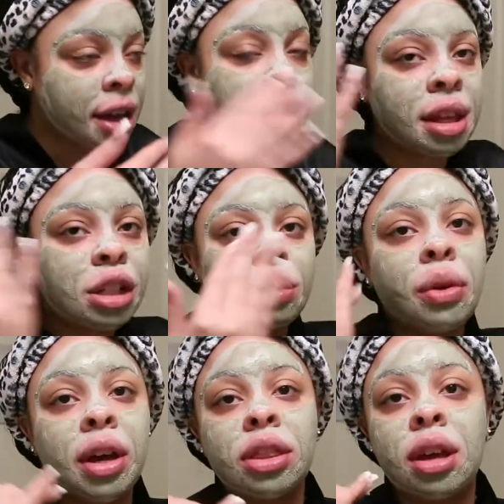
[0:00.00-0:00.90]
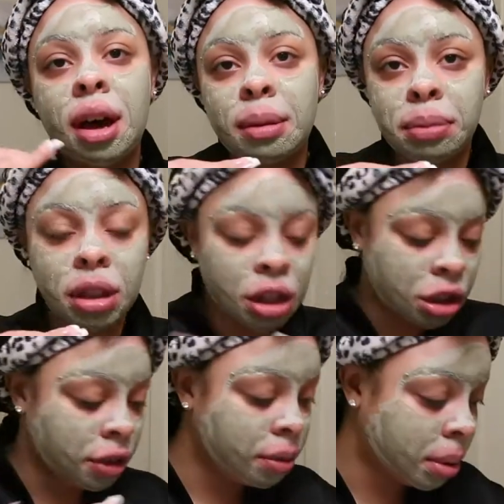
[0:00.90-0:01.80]
and that's why the
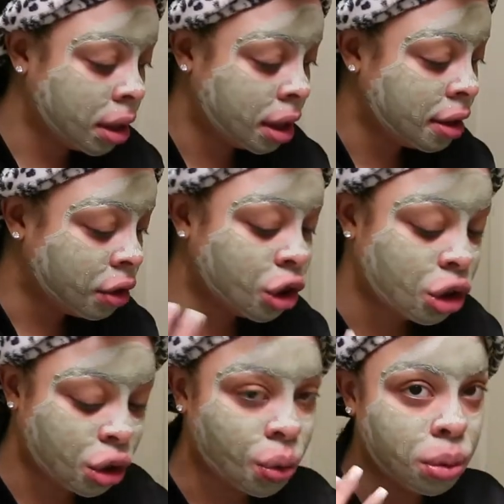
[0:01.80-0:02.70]
application of it being even is so